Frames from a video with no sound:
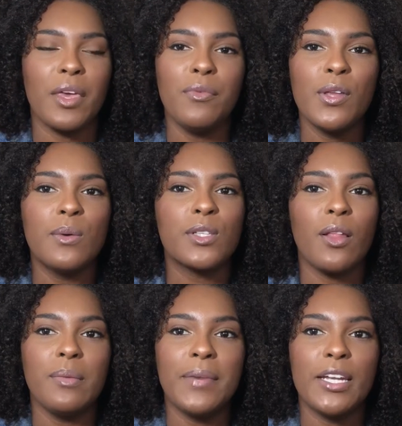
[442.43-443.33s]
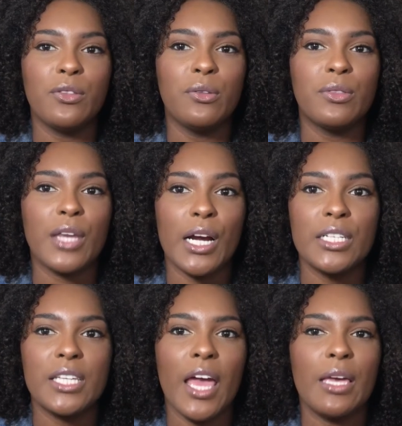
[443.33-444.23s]
Even though it was only Monday through
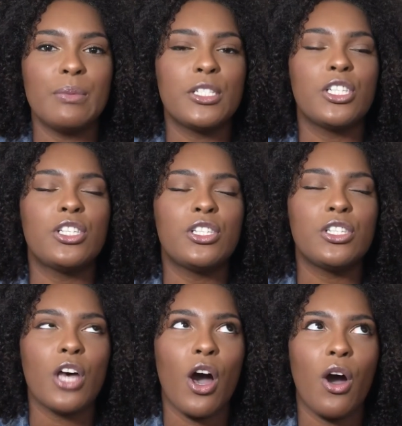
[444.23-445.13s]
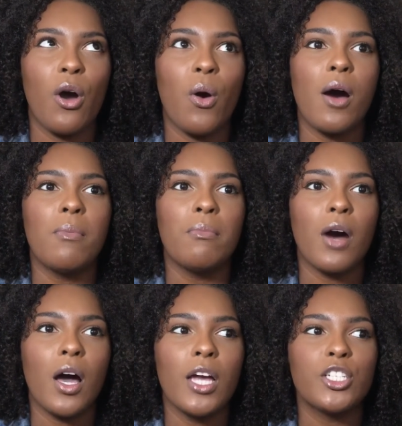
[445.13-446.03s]
Thursday, it was so
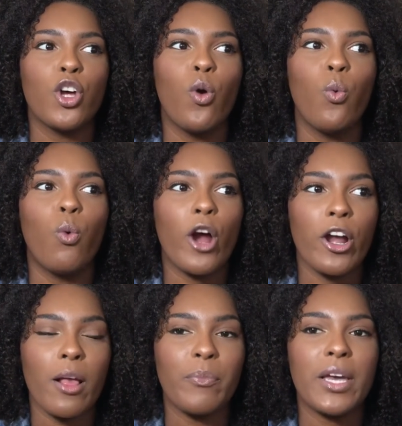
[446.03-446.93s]
much work,